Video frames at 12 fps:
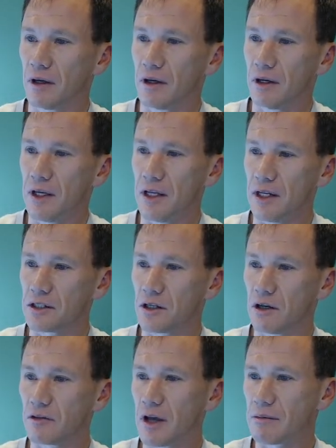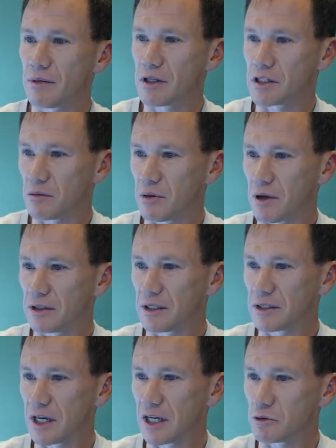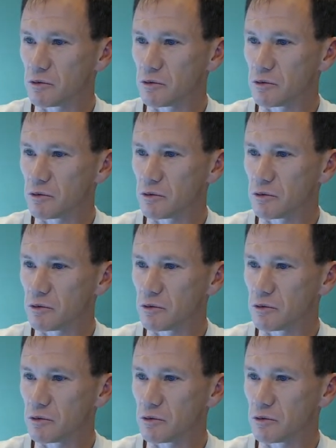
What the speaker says: Heating stove type doesn't apply in this house.